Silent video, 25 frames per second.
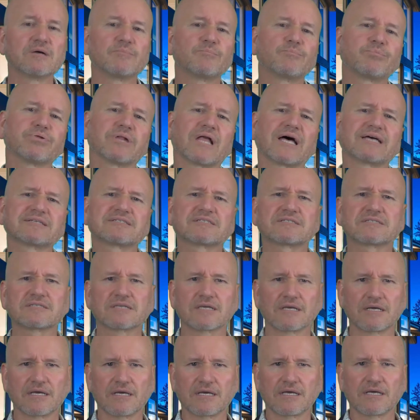Plus,
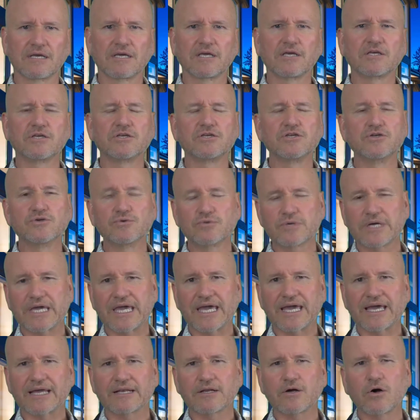you'll
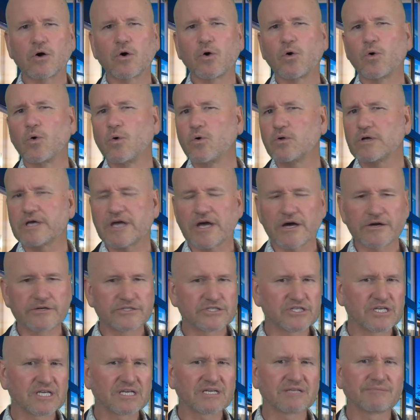get all
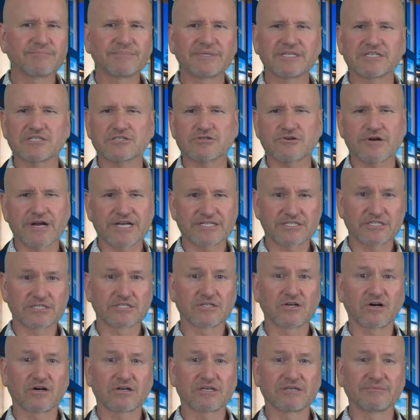coaching administration
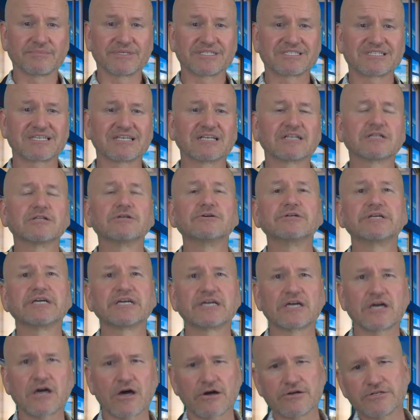documents, including
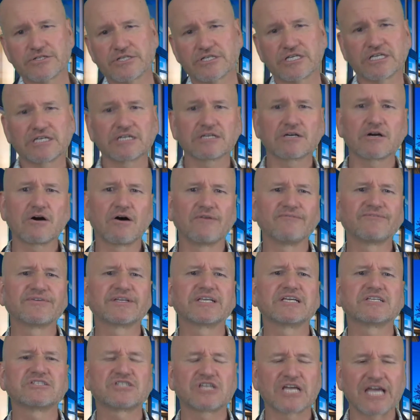coaching
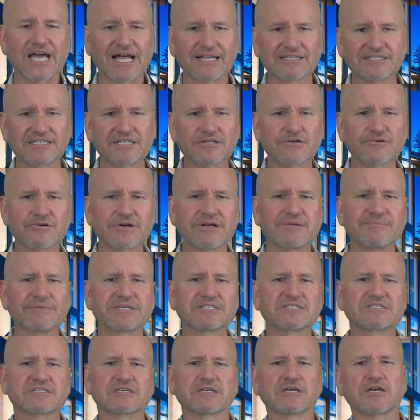confidentiality
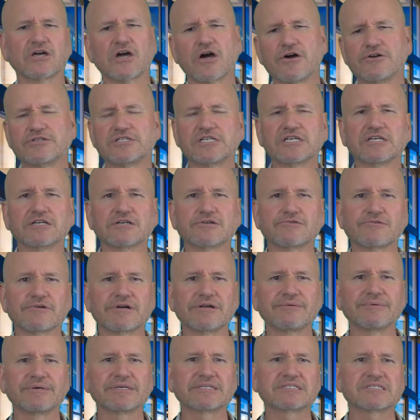agreements and coaching
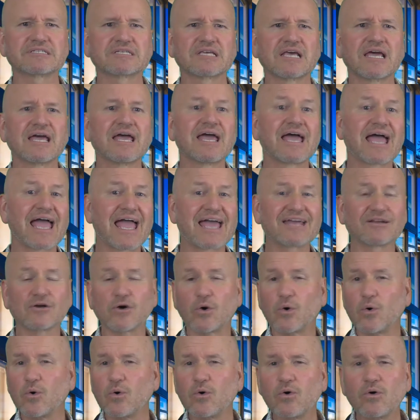agreements, and
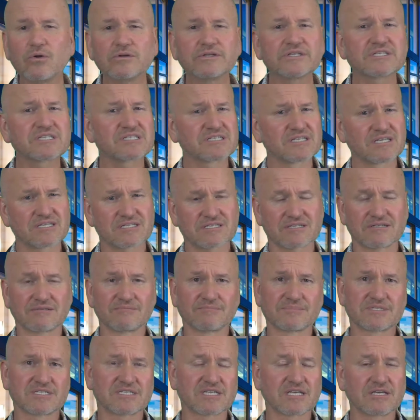all the
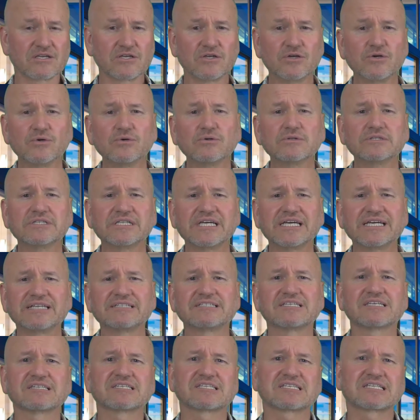systems that you'll need
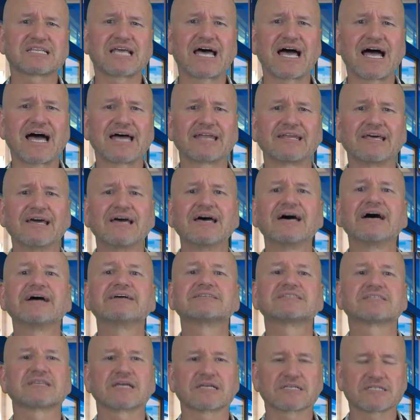to start a
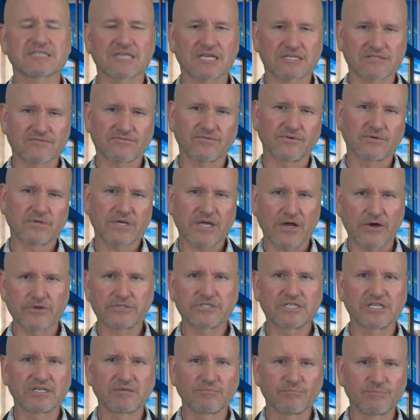successful
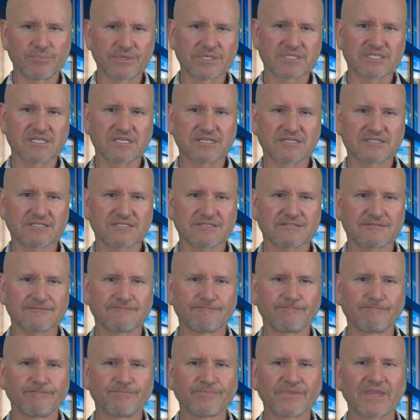coaching business.
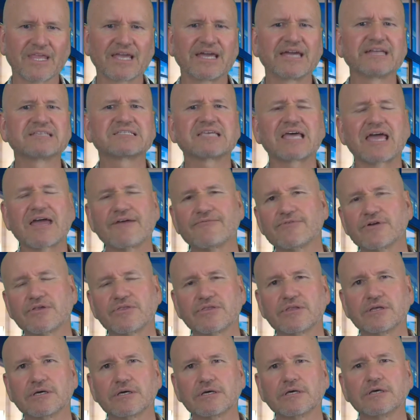It's
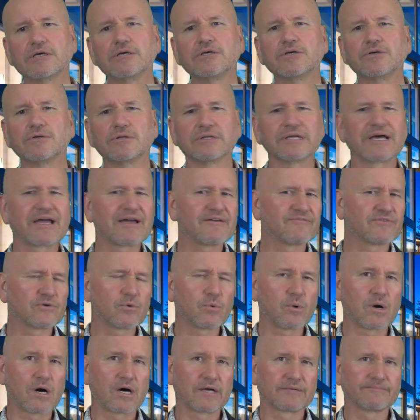everything you'll ever
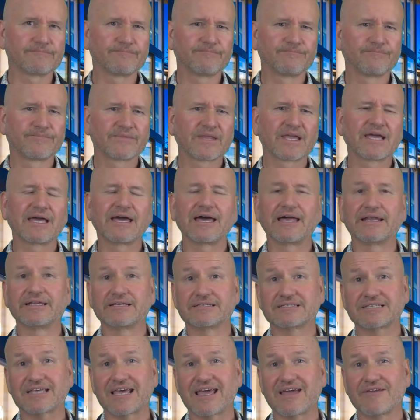want, and
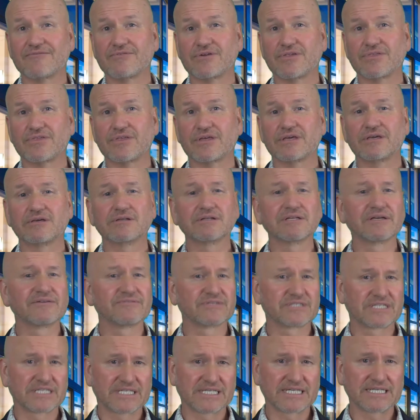it's everything you'll ever
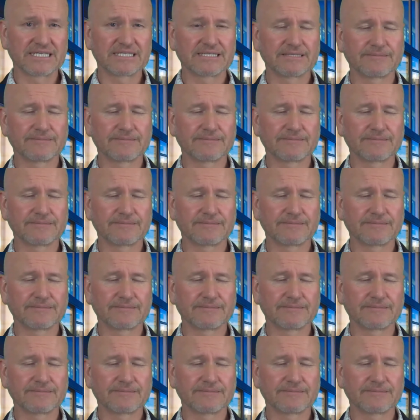need.